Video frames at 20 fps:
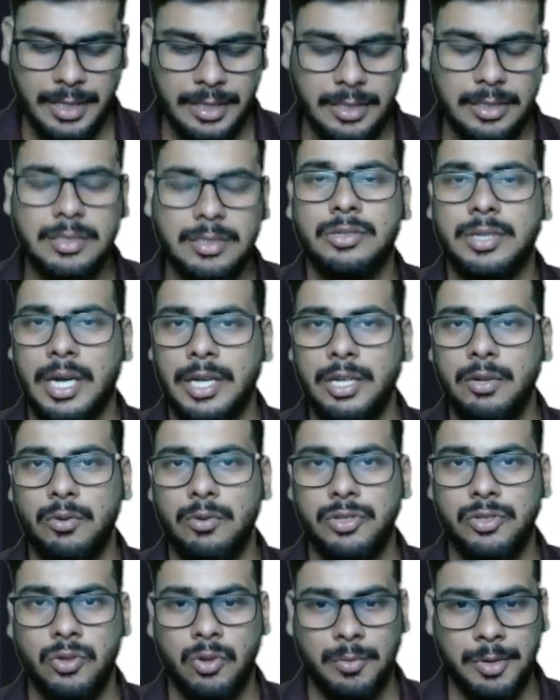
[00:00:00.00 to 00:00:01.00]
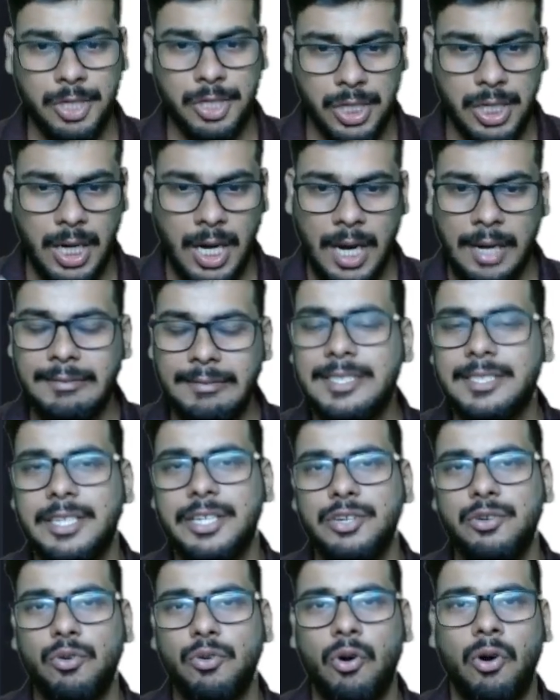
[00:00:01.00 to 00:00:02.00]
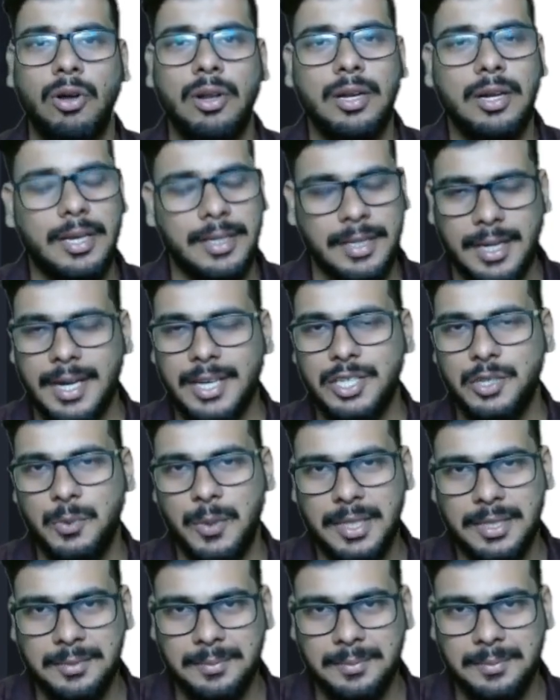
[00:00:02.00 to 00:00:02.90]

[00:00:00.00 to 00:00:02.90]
So thank you all so much. I will see you all in the next one.